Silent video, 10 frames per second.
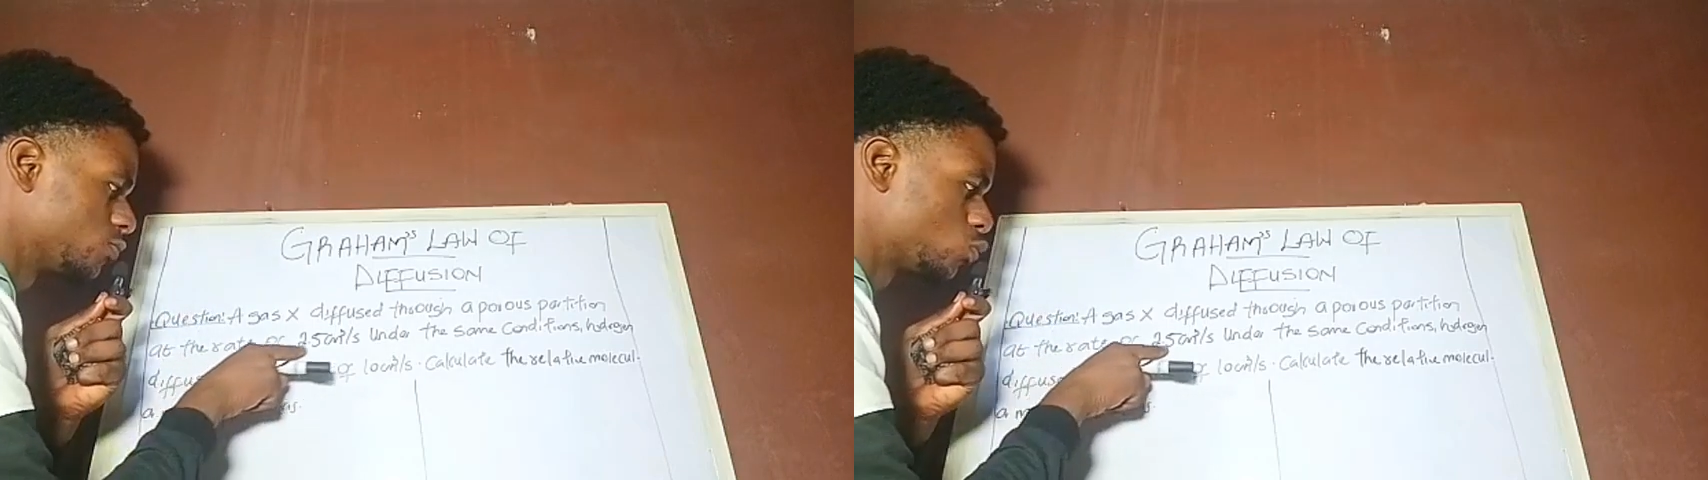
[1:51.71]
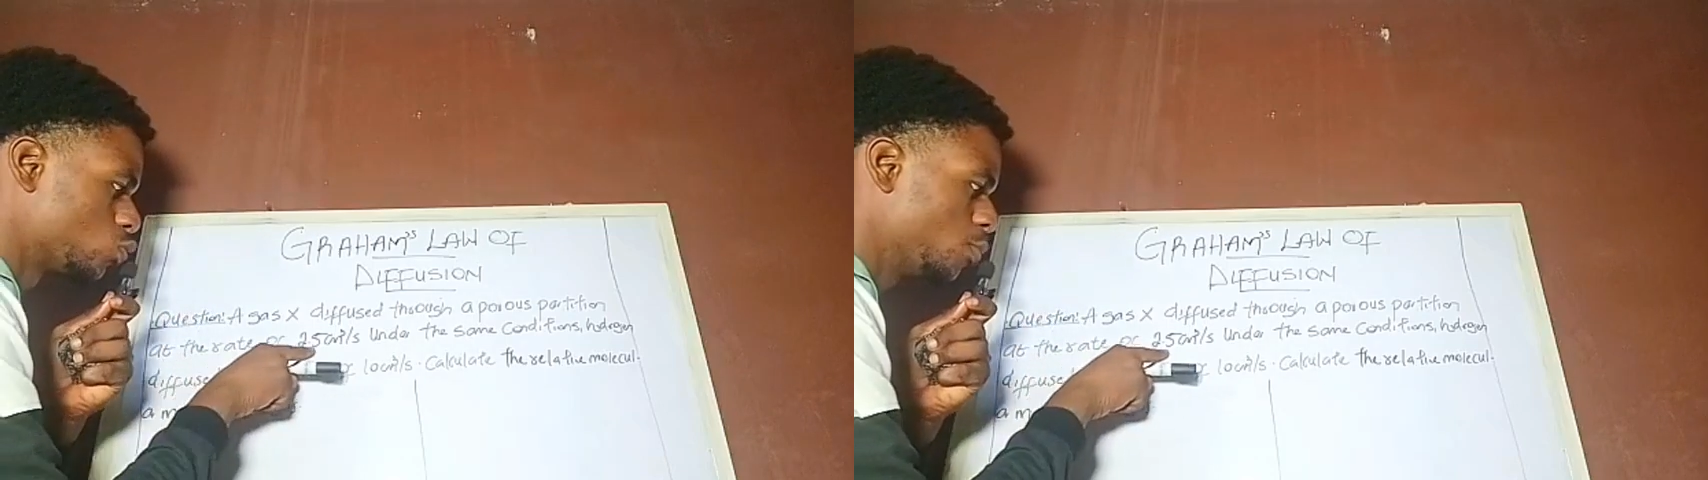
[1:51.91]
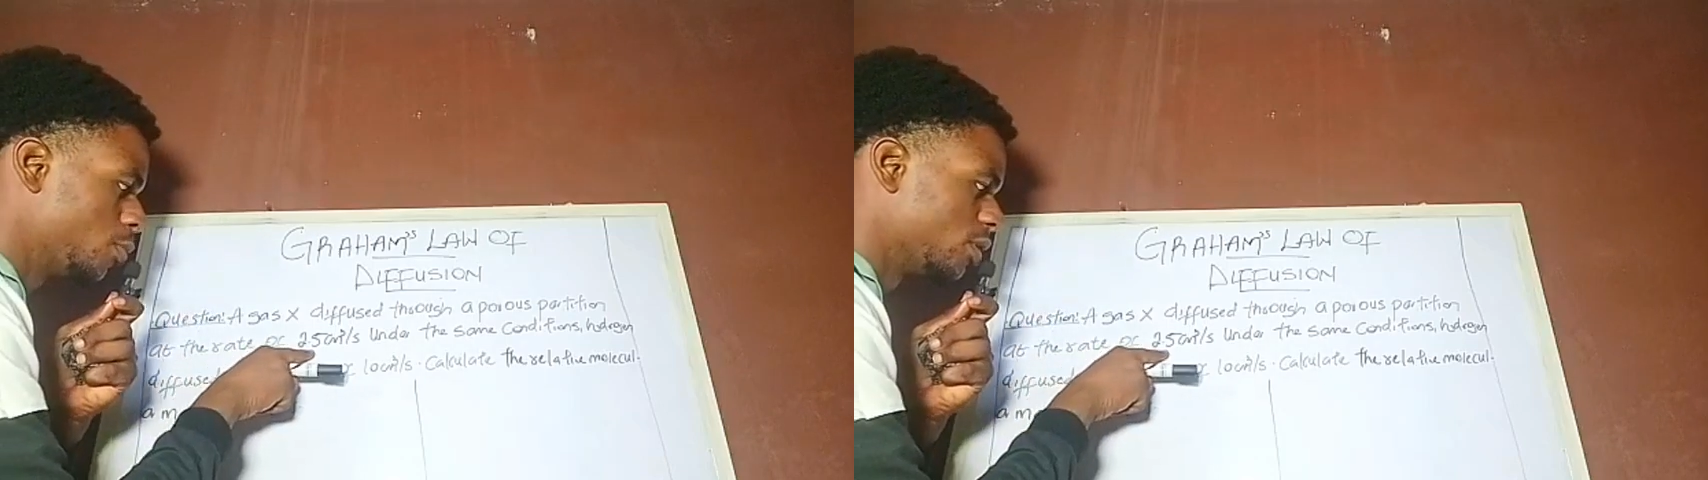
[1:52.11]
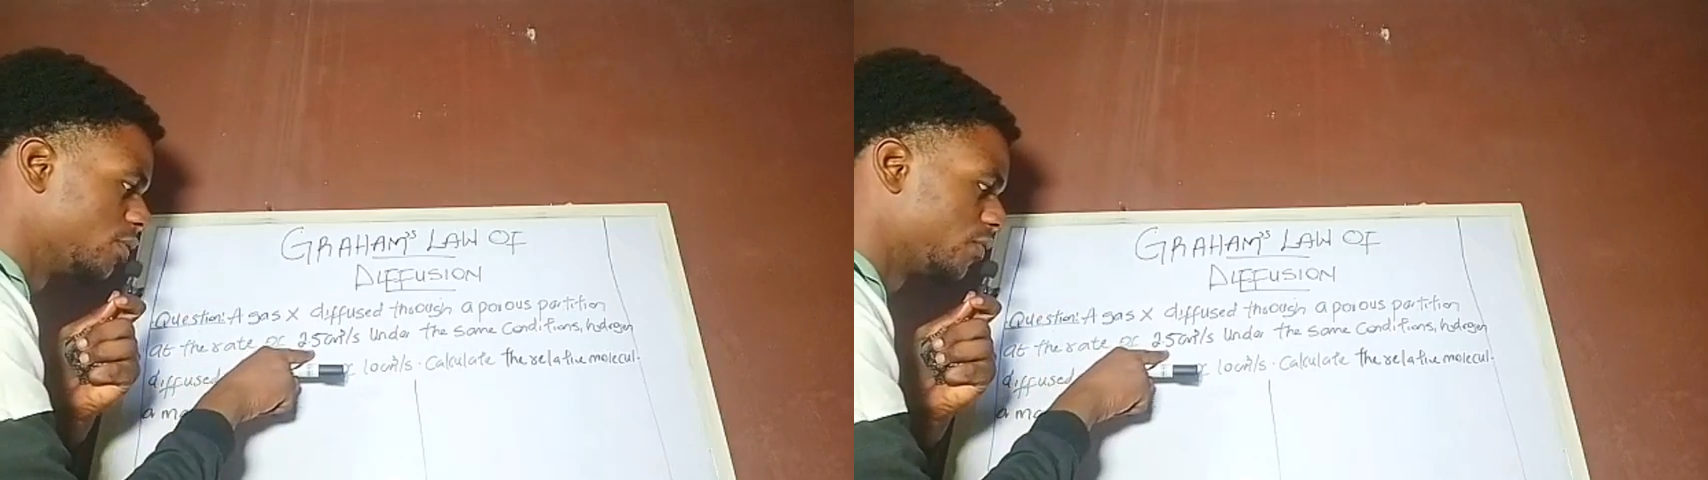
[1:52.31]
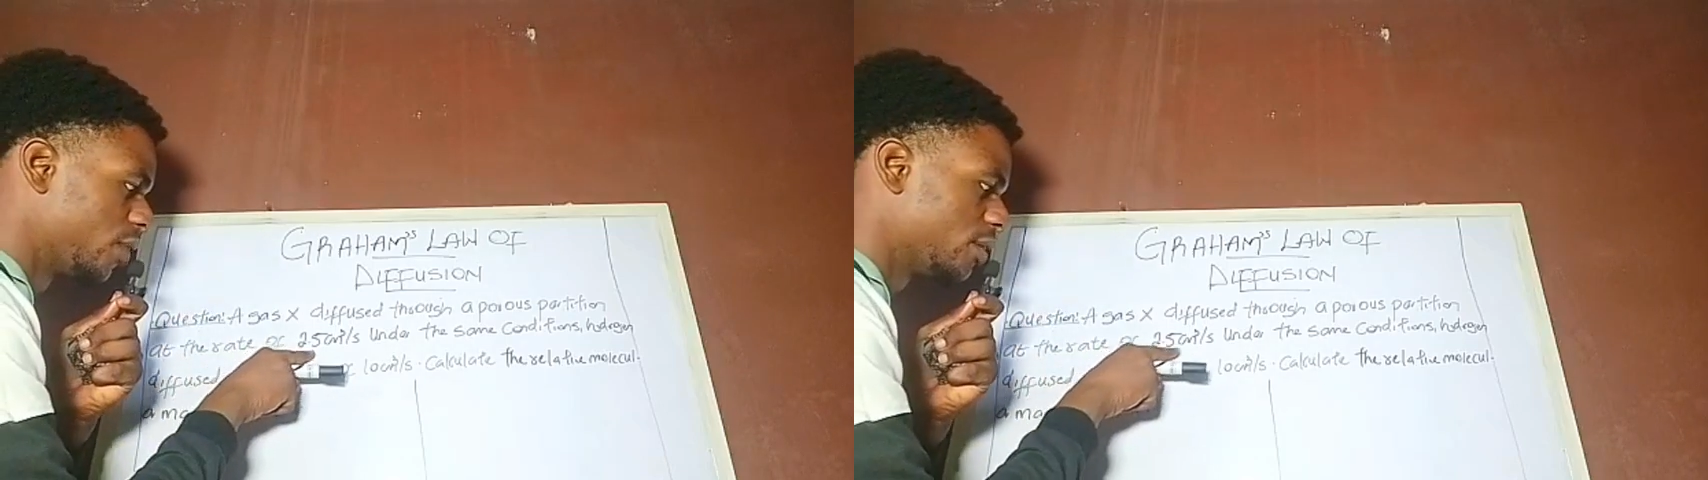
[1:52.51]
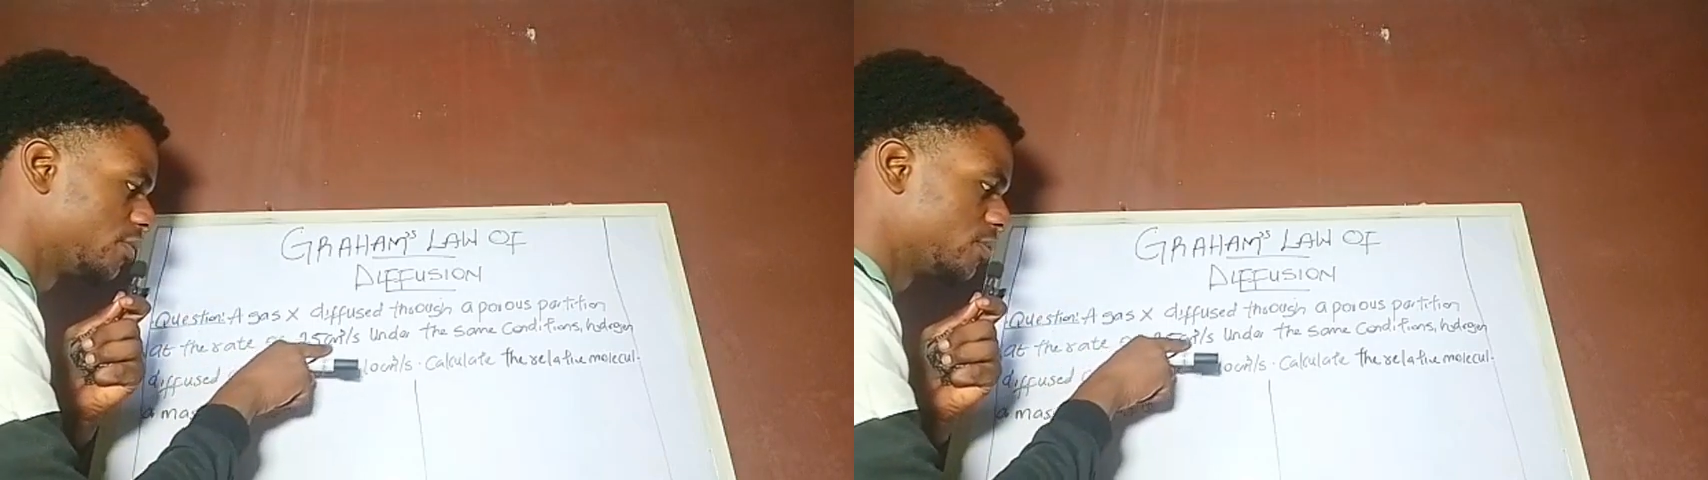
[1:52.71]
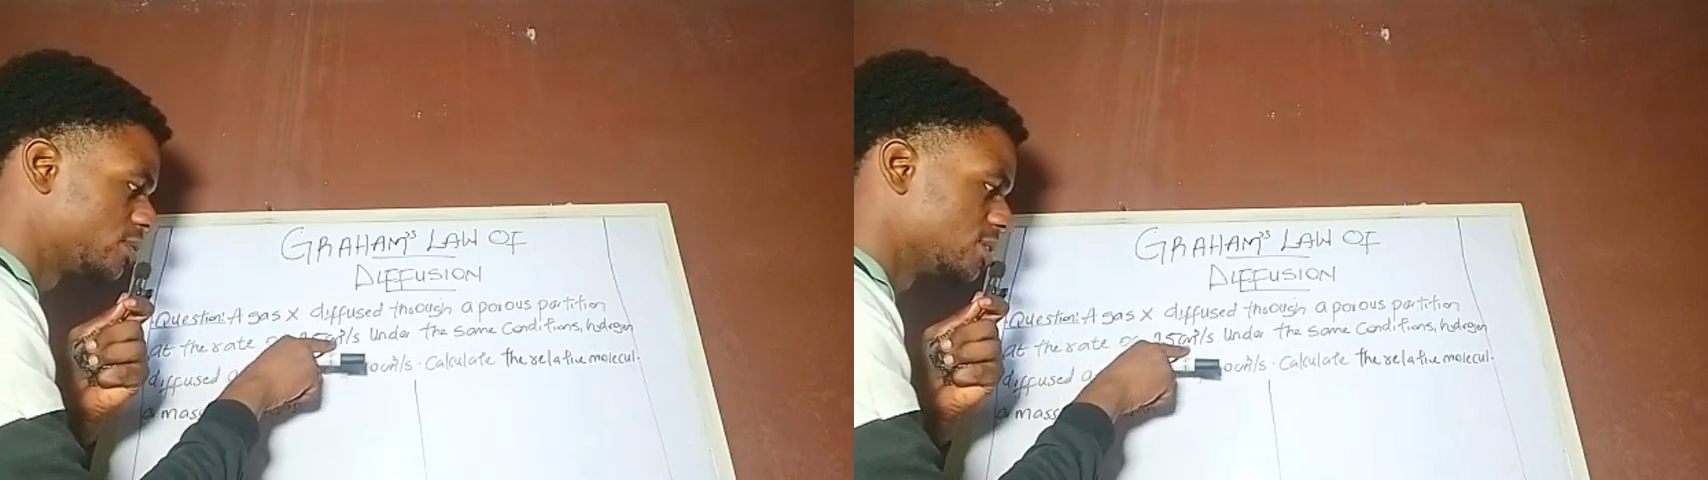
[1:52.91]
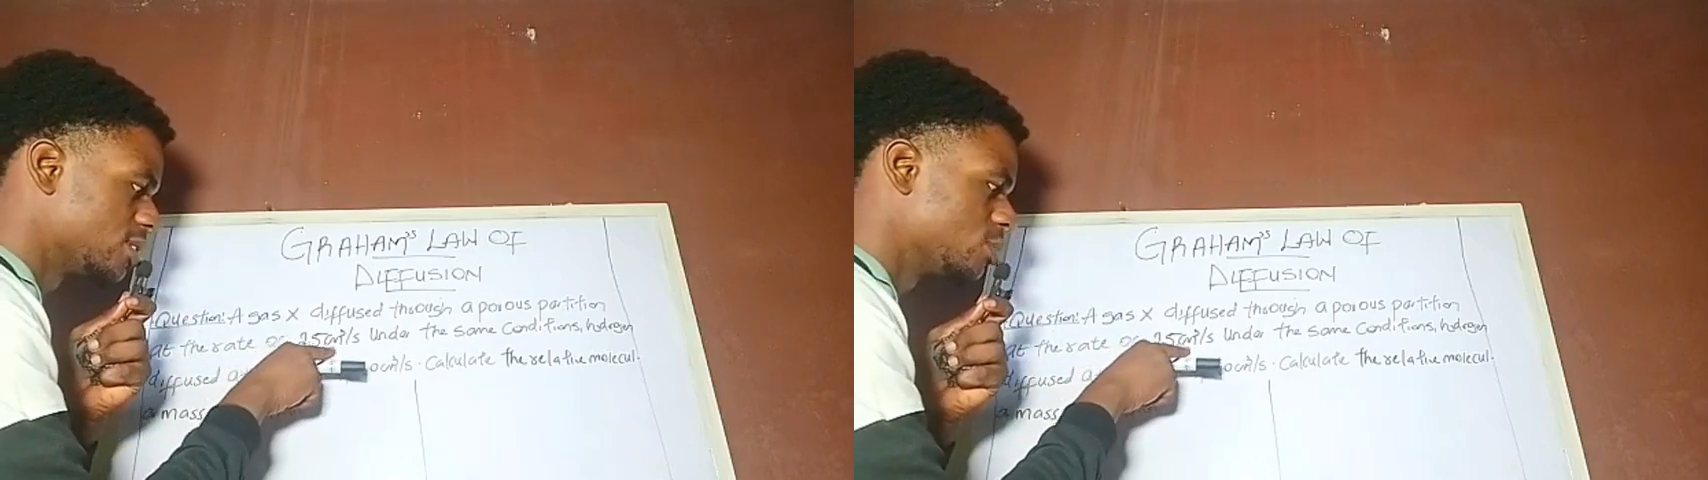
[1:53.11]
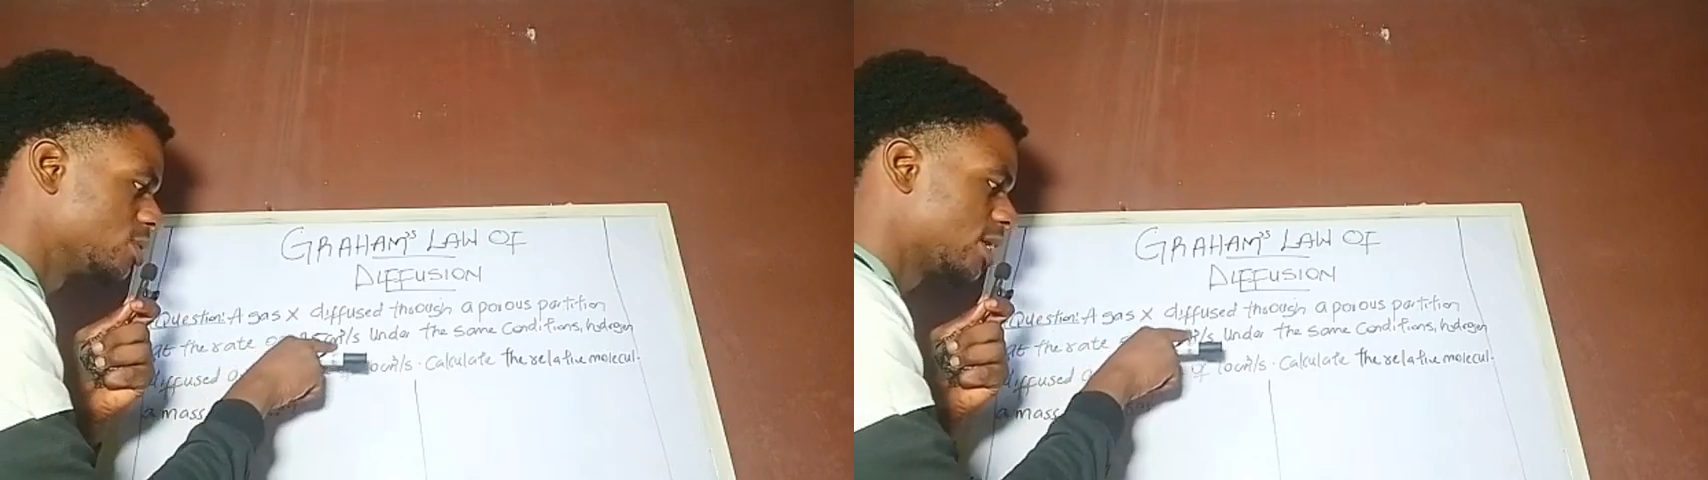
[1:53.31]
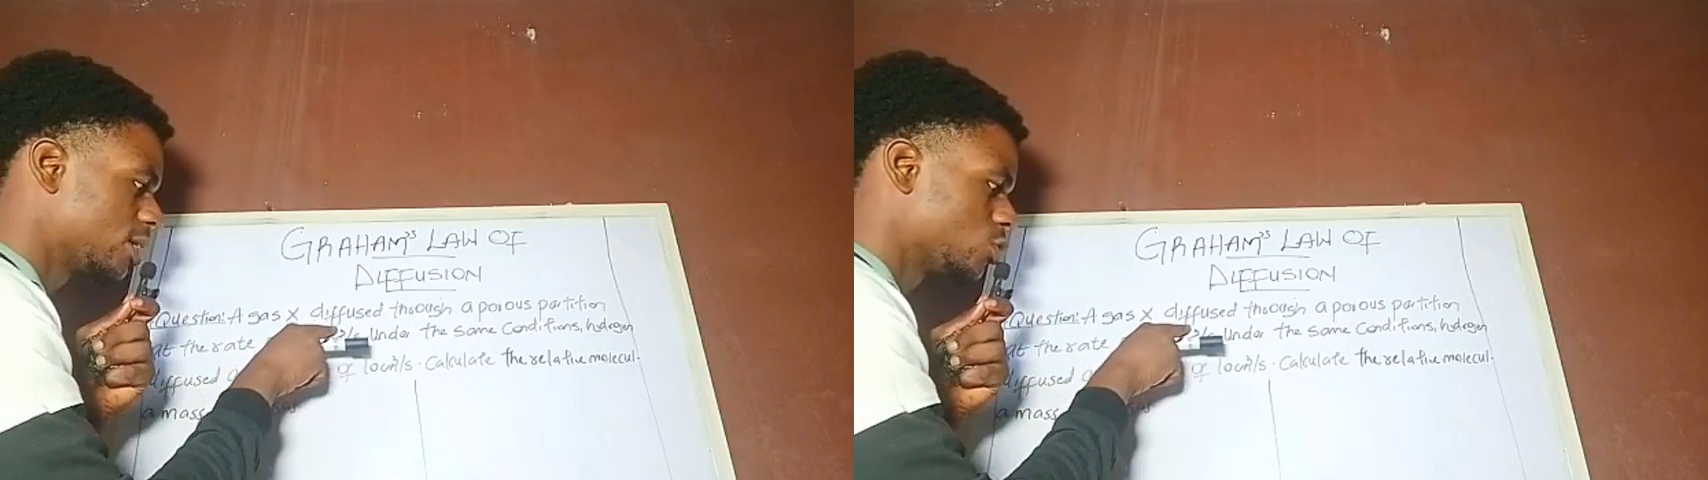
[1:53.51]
2.5 centimeter